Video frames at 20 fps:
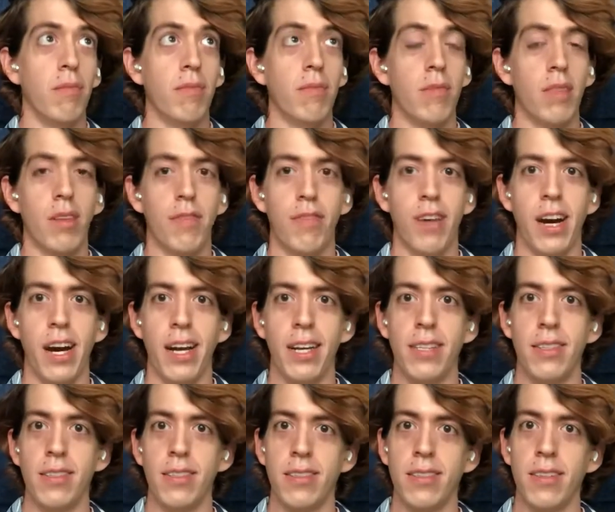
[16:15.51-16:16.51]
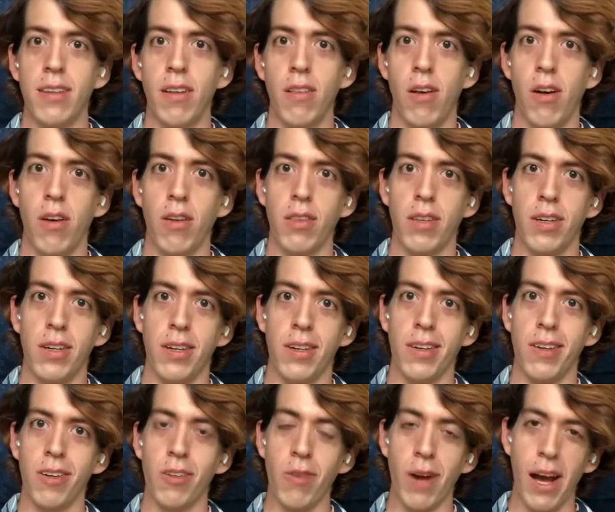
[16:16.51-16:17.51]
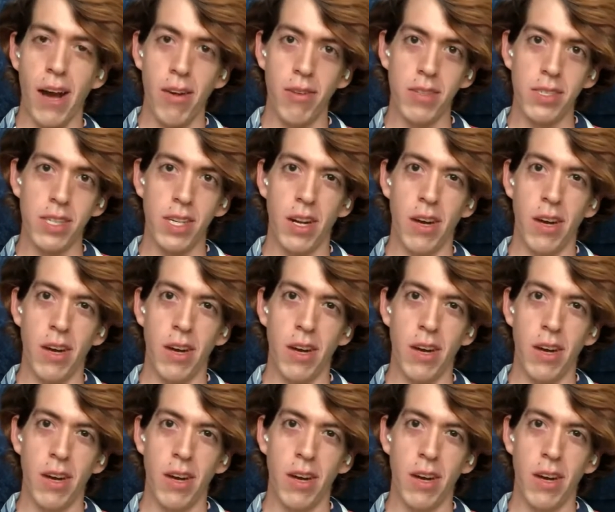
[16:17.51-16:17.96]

the vines along the ground,